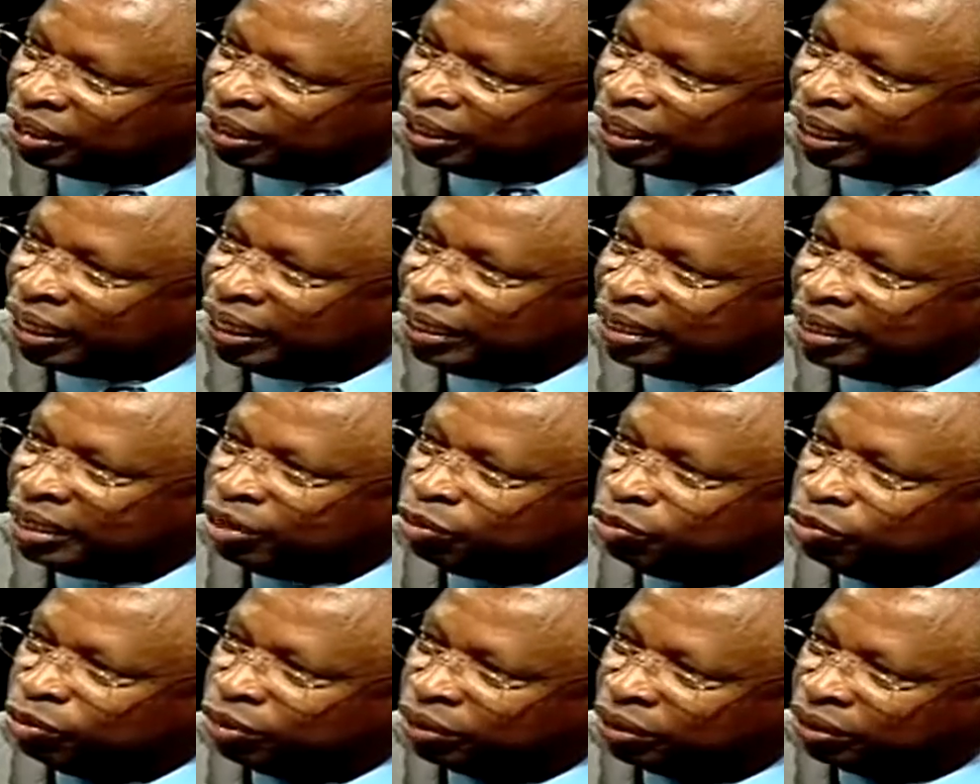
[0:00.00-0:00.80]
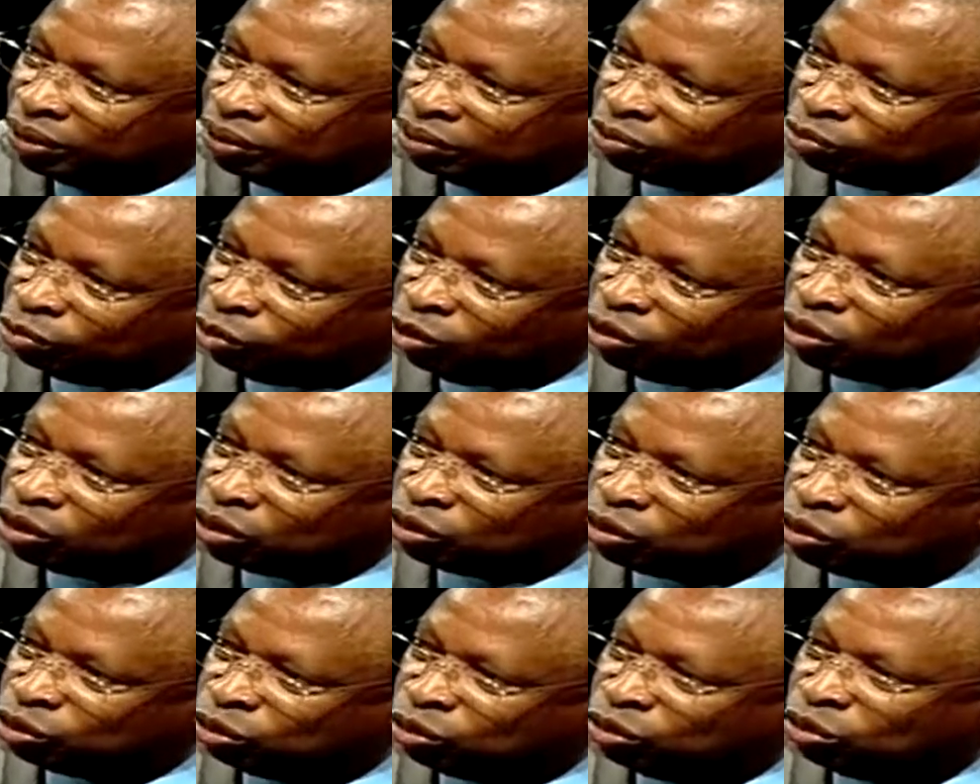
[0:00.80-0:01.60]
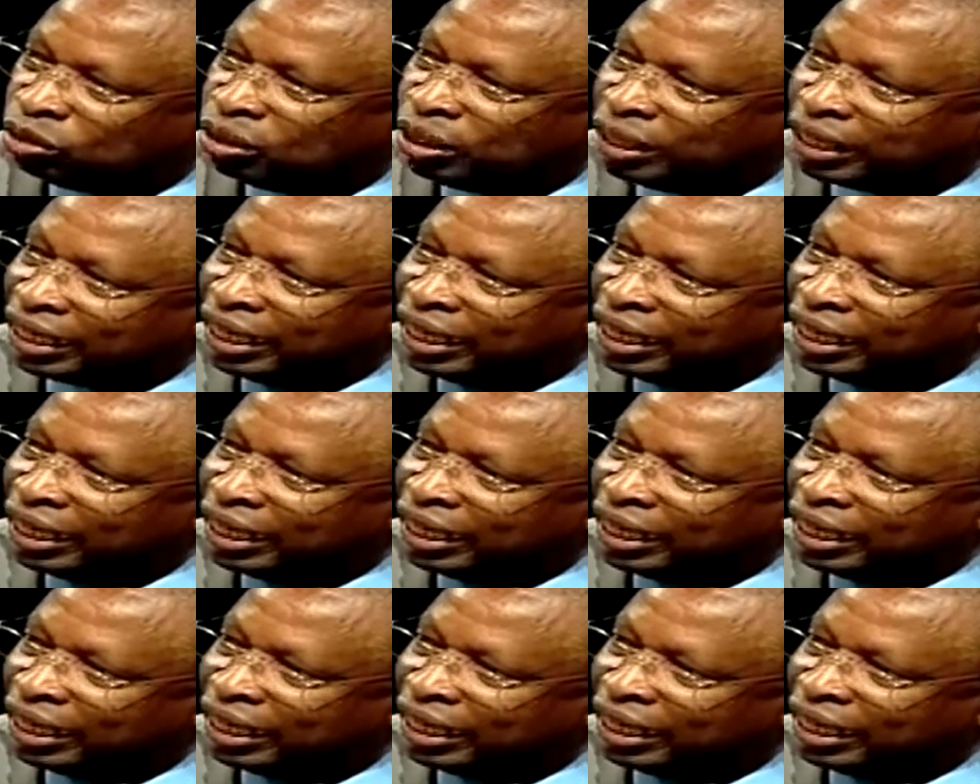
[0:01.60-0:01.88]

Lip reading: and they will want to